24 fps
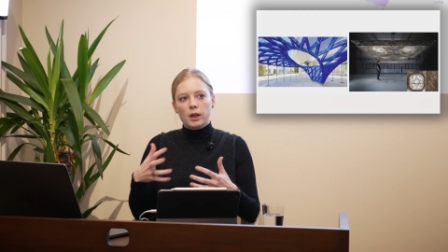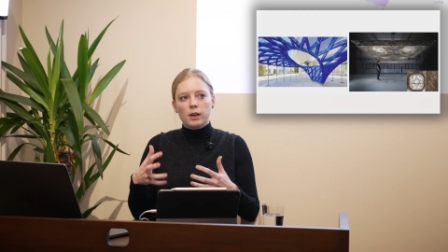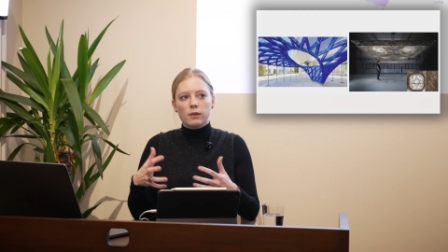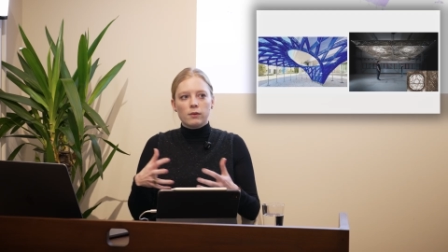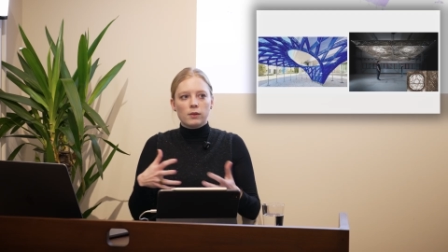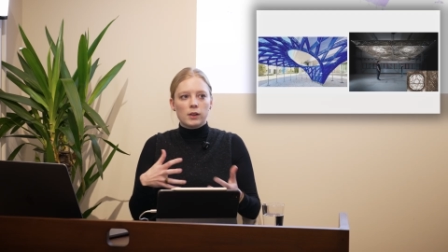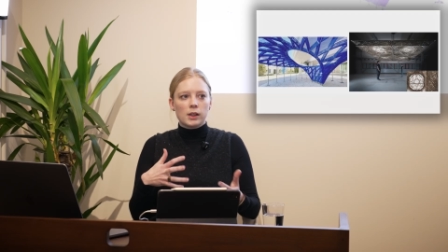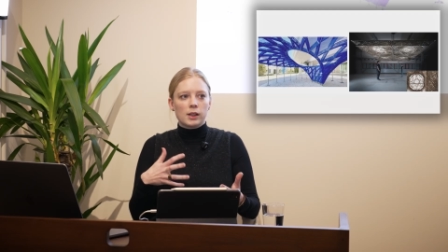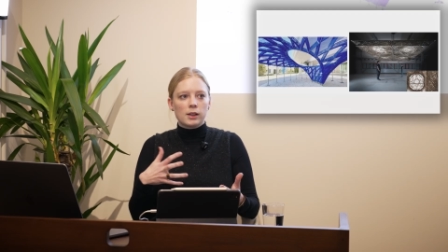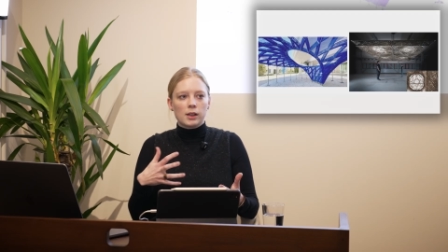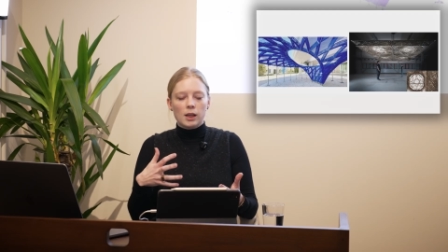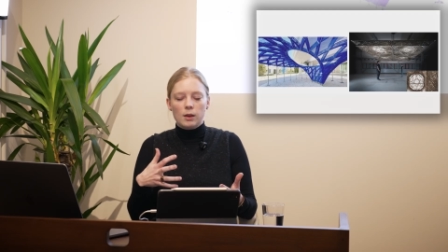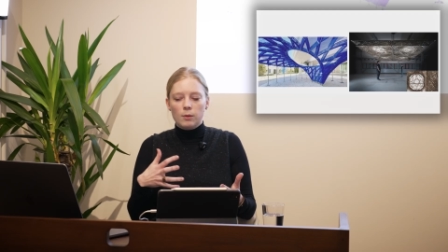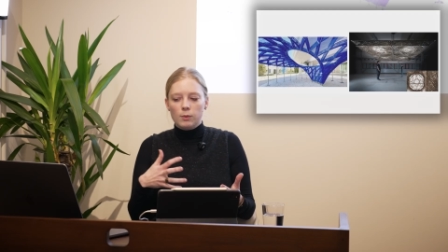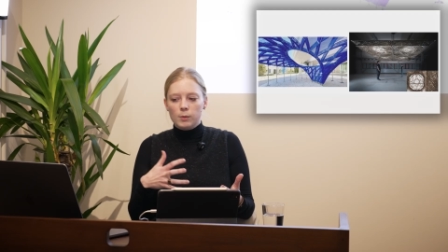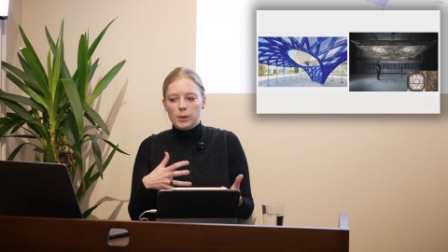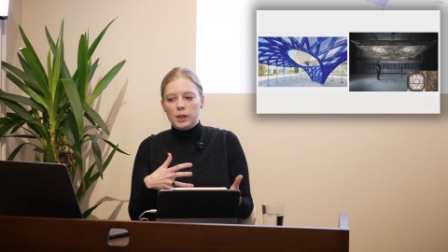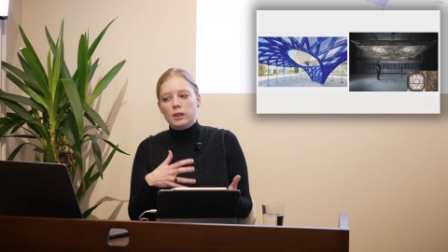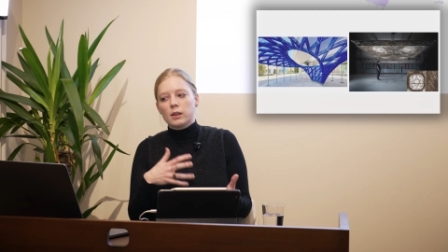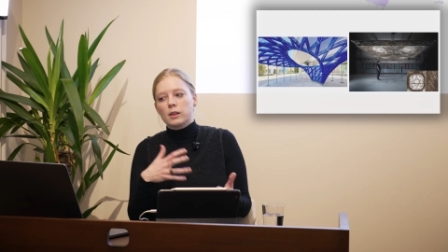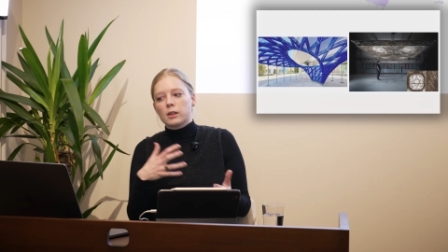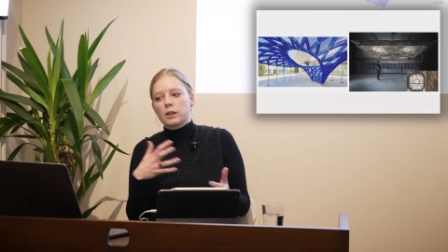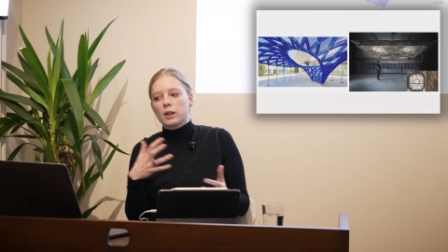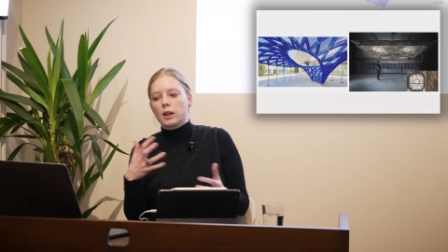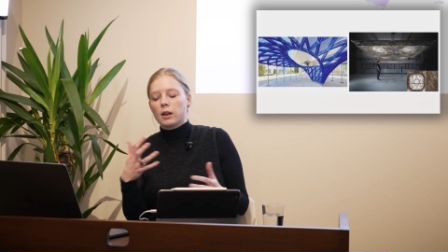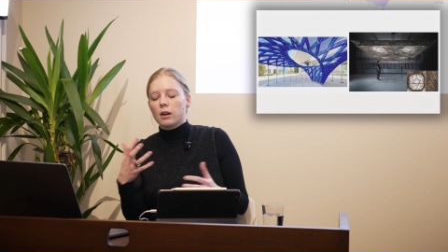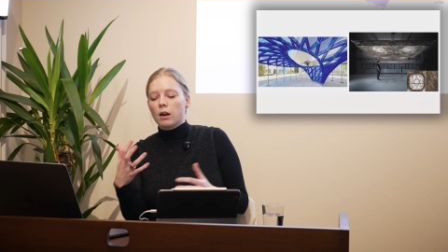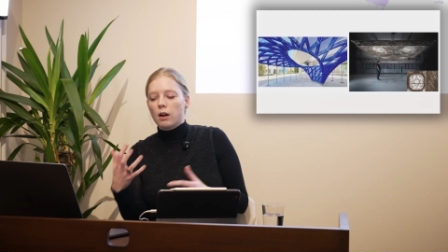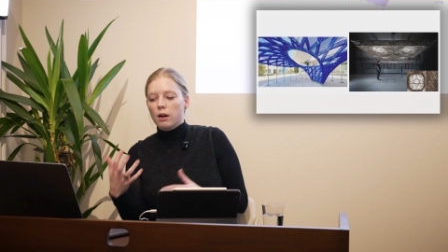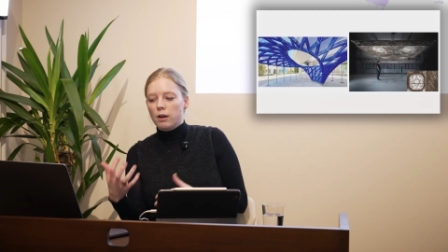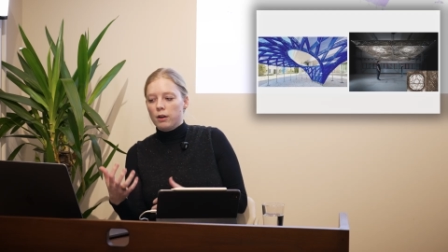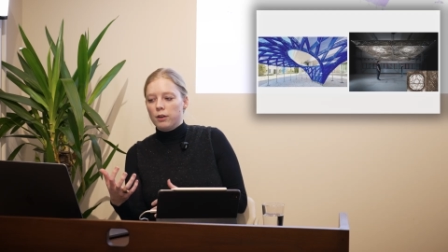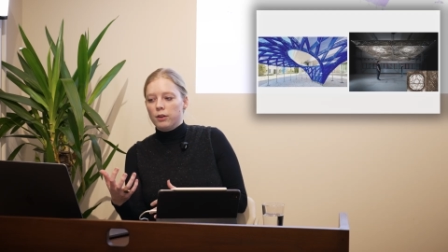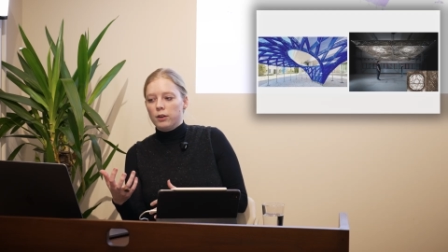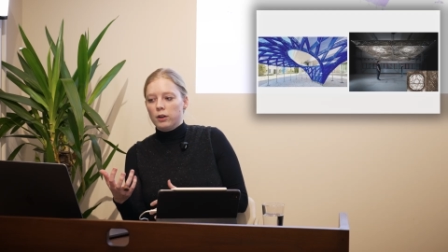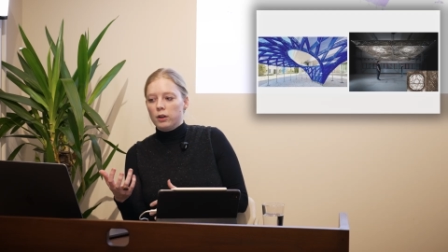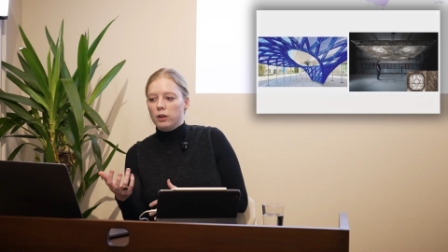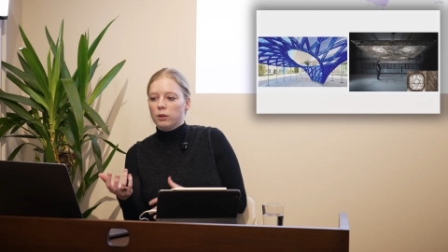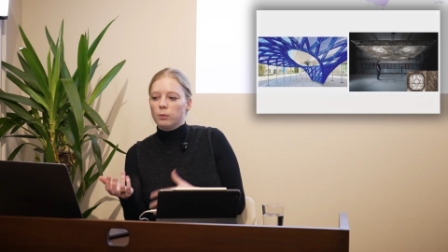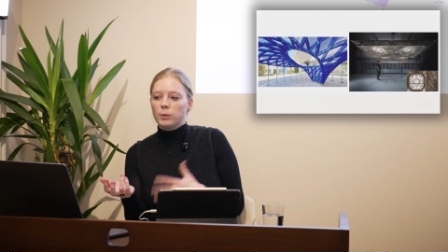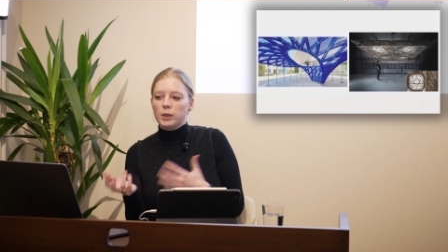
lot of the same things that other